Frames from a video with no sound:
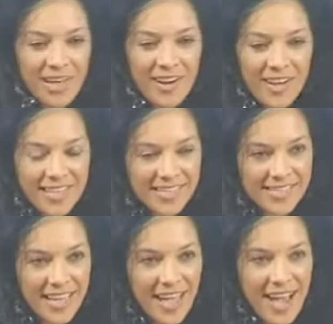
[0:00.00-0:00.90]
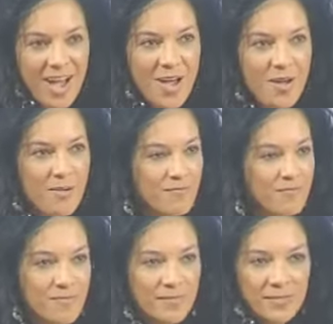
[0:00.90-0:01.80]
highs.
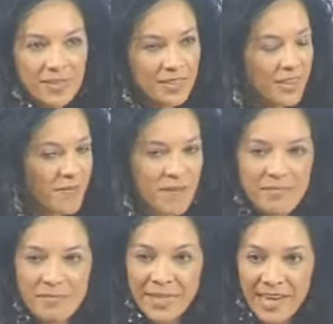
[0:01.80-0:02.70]
You know, I've met many